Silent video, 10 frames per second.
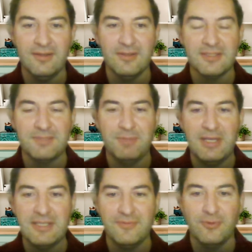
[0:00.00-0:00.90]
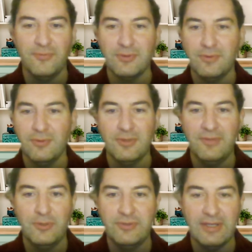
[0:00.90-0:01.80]
space for only
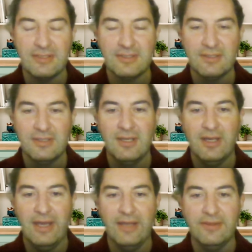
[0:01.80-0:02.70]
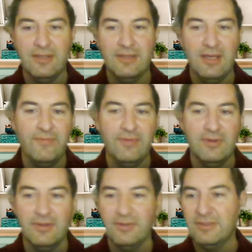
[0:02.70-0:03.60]
for address. And they have
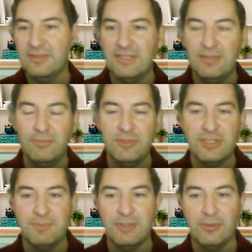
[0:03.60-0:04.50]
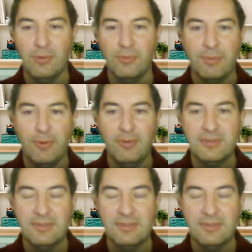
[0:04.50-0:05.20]
the team which is spread all over the world,